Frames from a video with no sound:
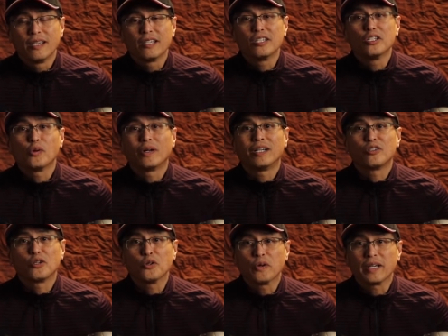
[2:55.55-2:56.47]
you are
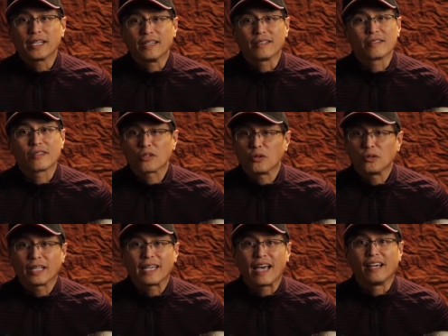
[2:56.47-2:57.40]
doing it
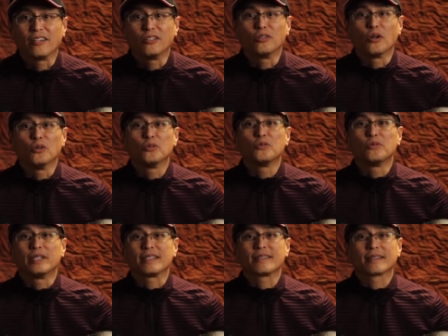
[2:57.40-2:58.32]
solely at your own
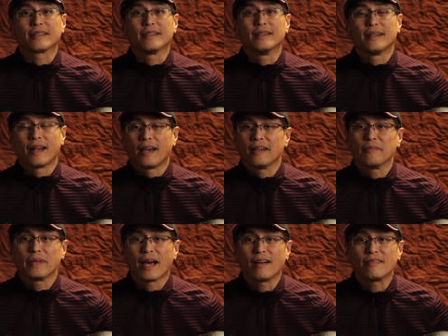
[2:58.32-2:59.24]
risk, and I
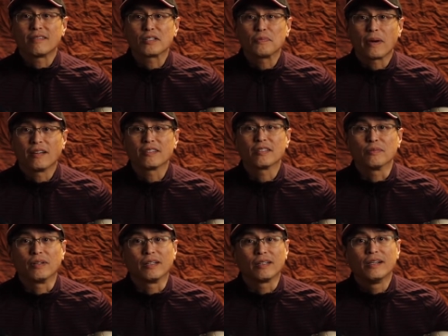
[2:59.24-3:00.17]
am not
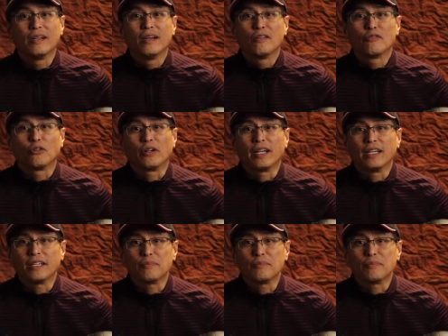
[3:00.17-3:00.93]
responsible for any